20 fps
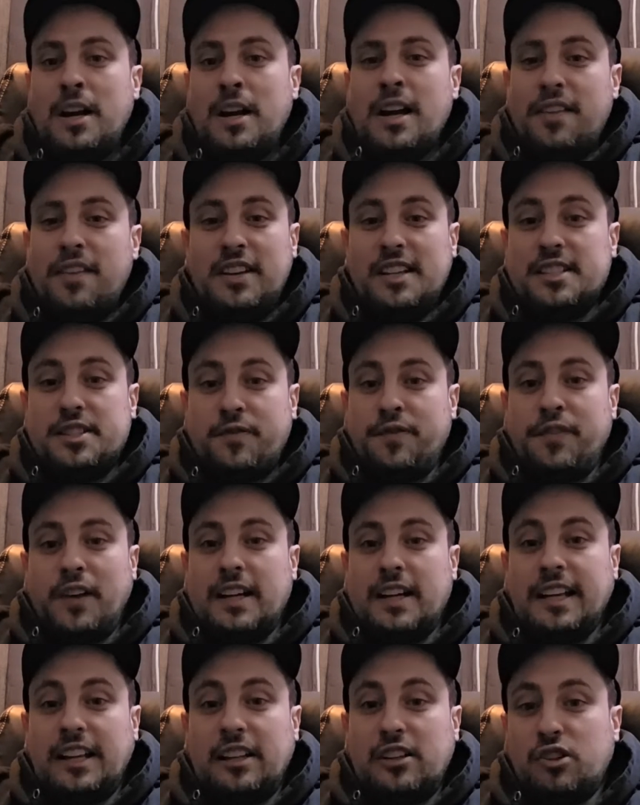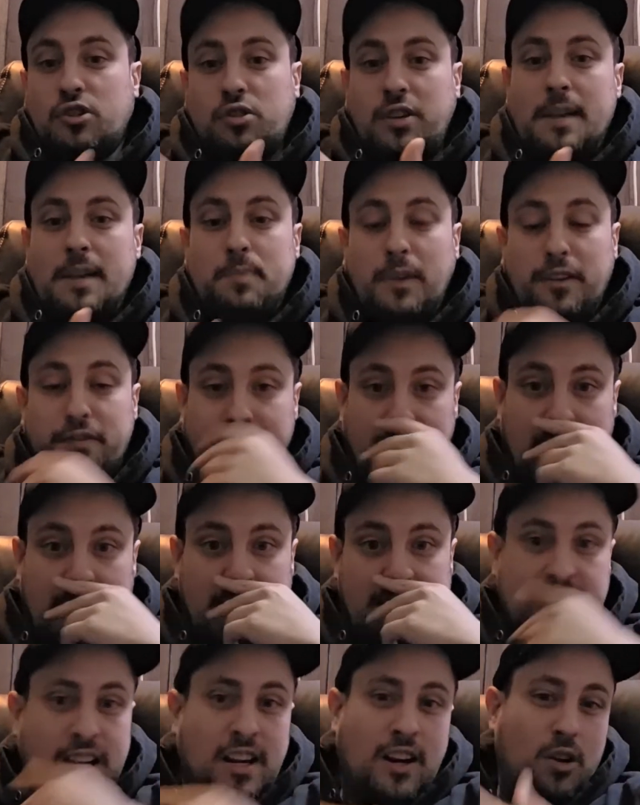these fucking creepy
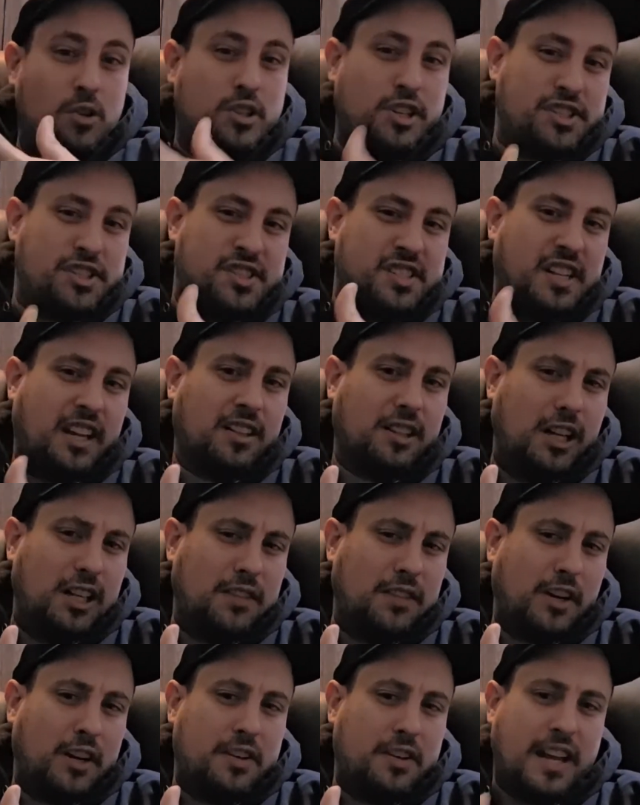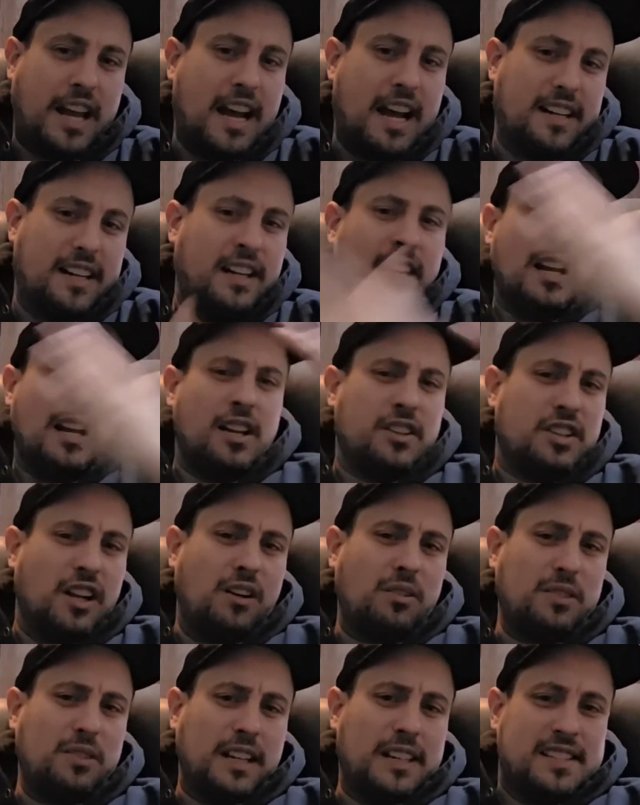fucks who just steal all of our data,
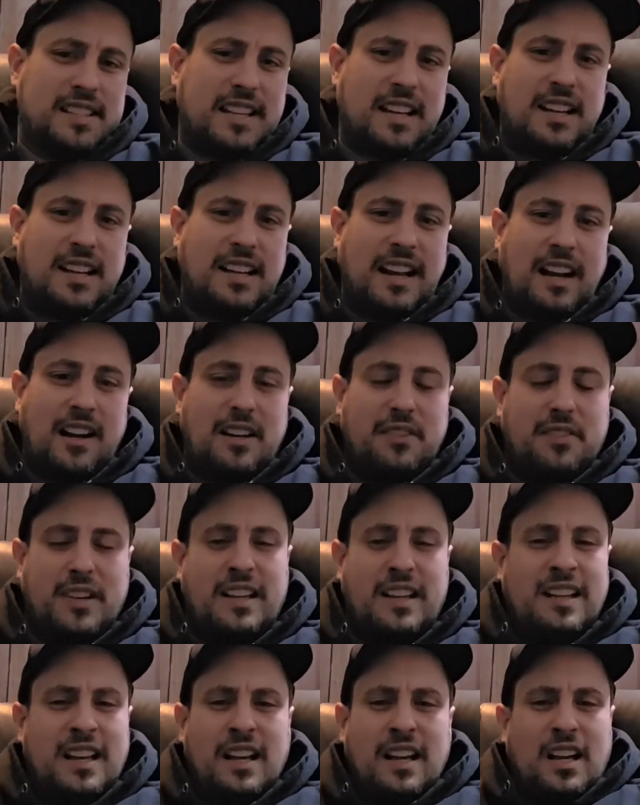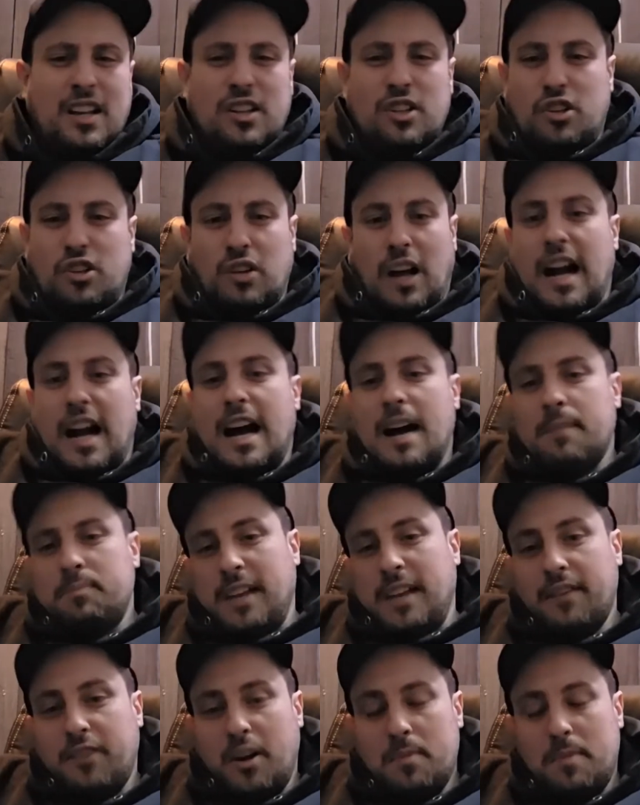don't let us get it out of it. Opt
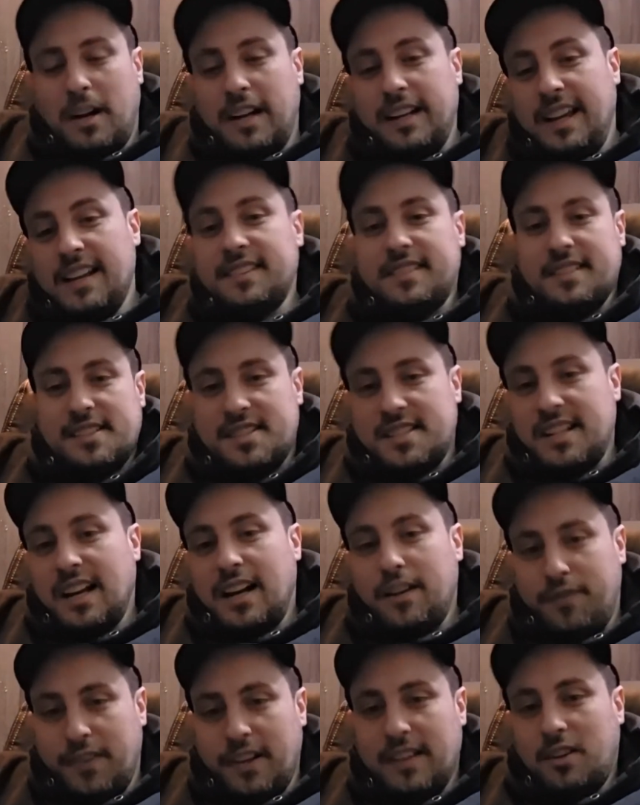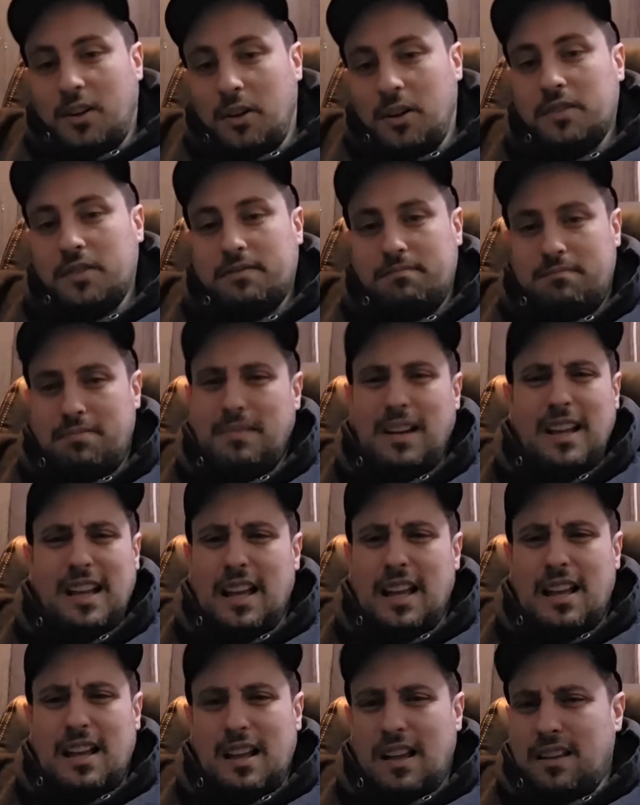everybody into stuff and hold.
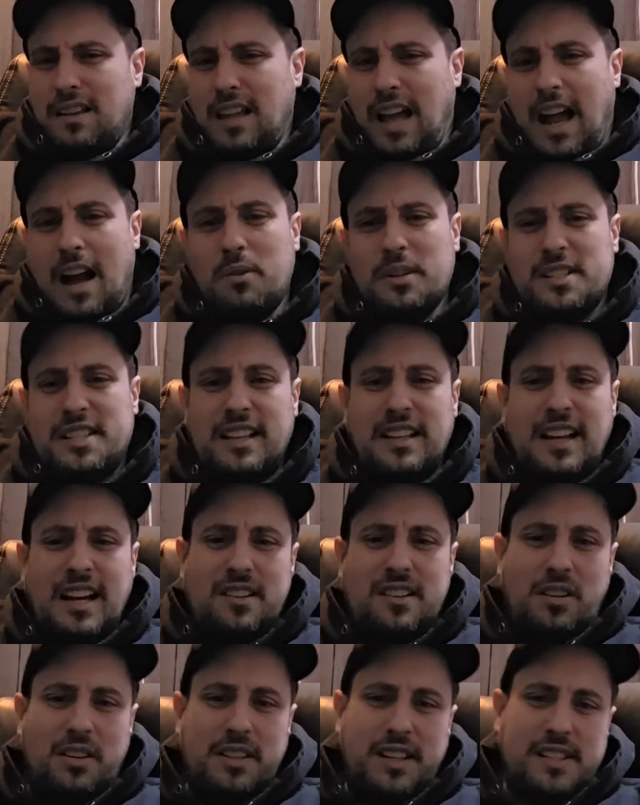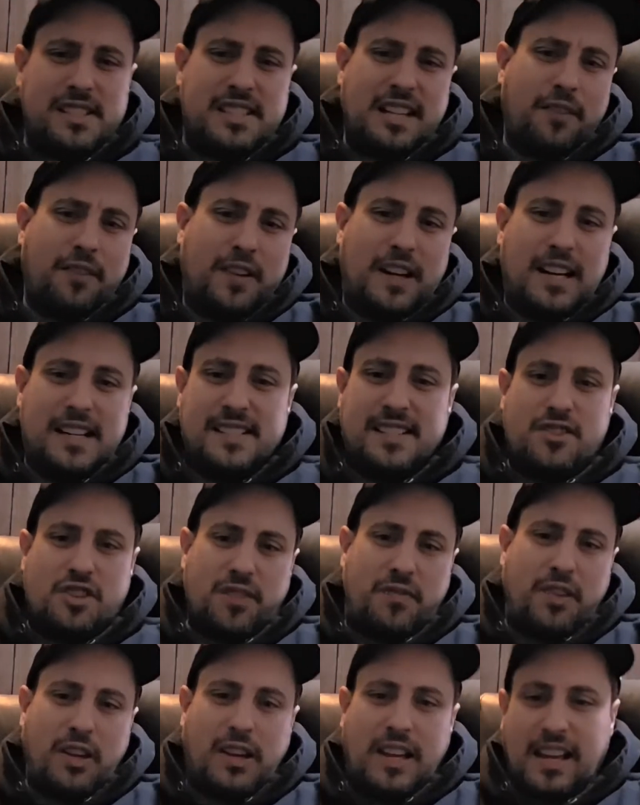How is it not holding stuff hostage
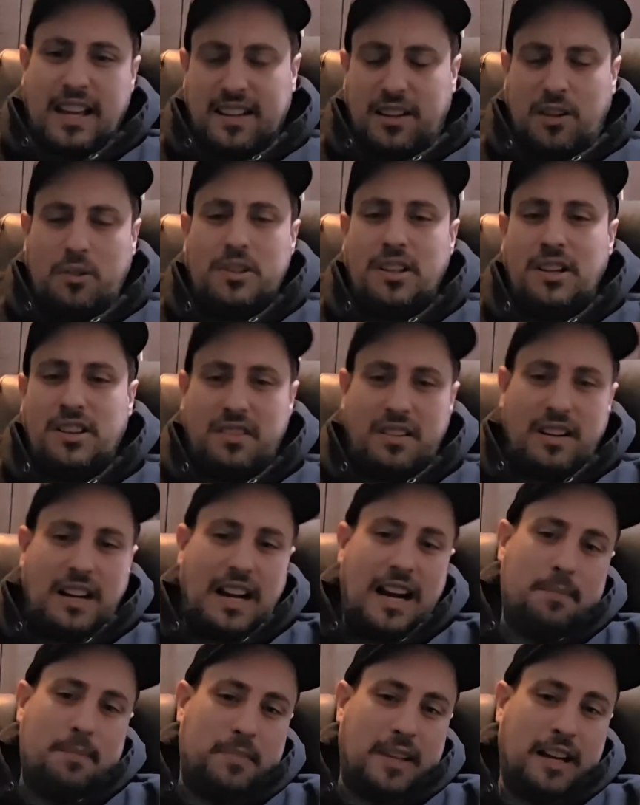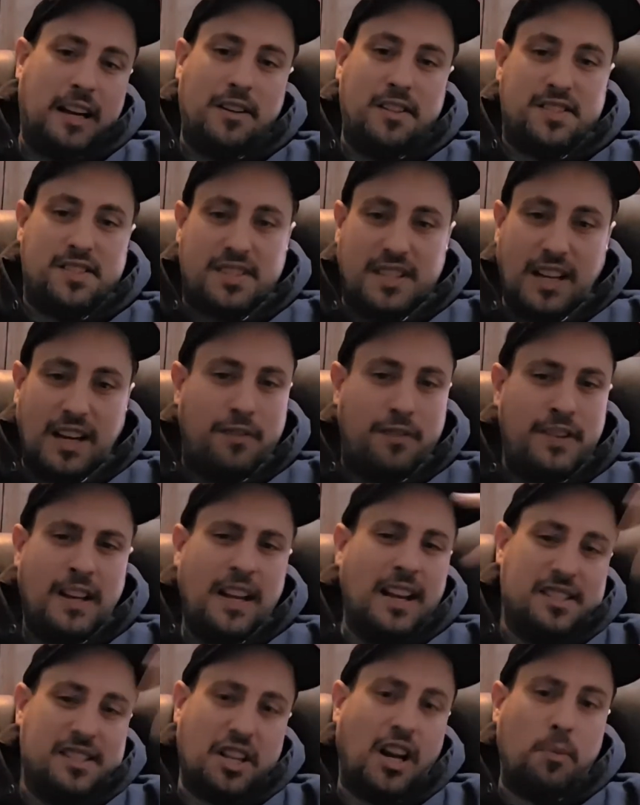if you can no longer opt out of stuff?
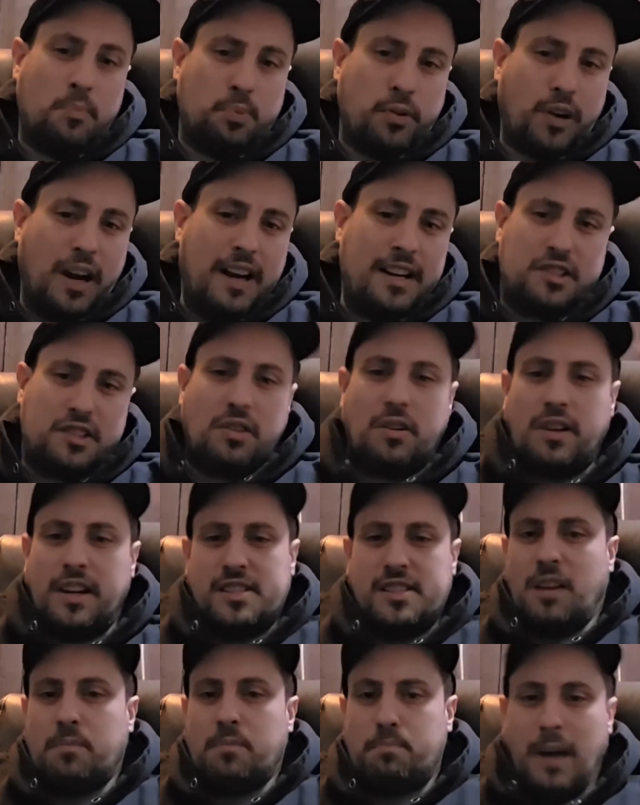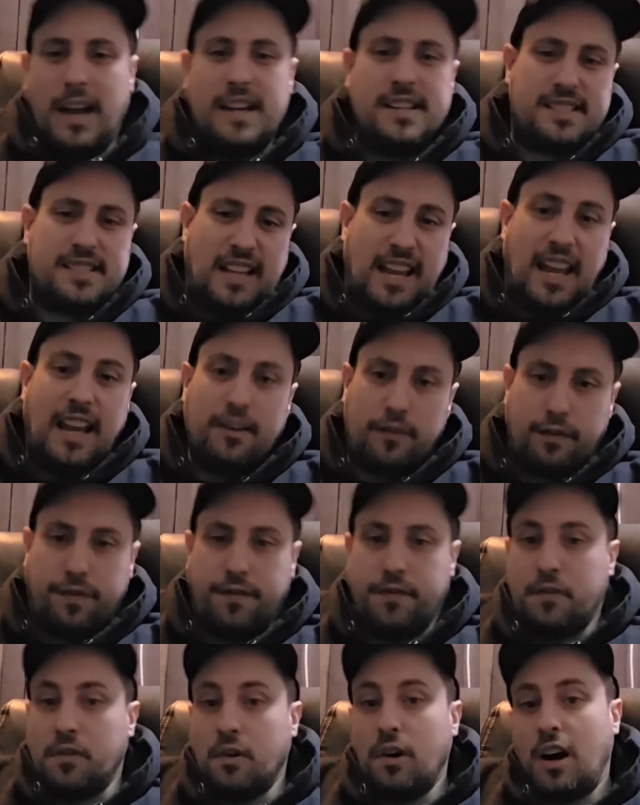It's all predatory. It's all based in
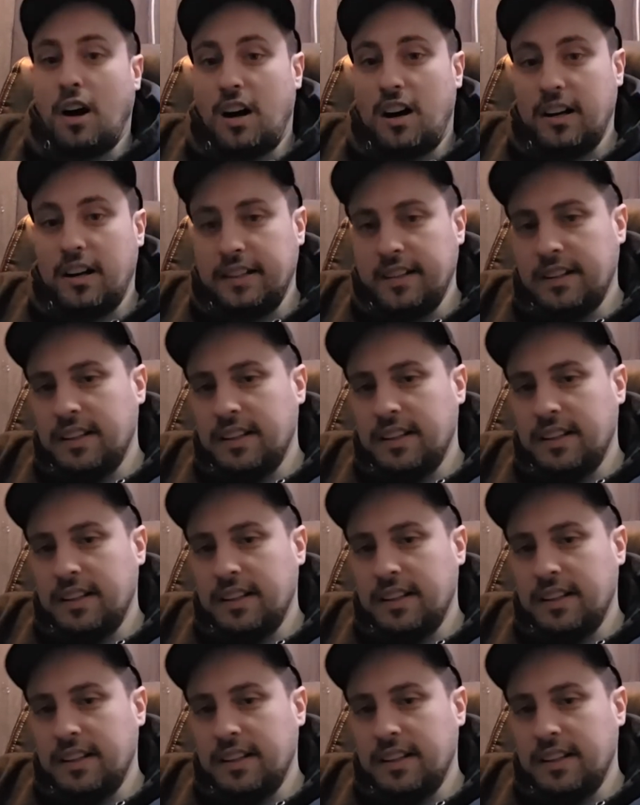fraud.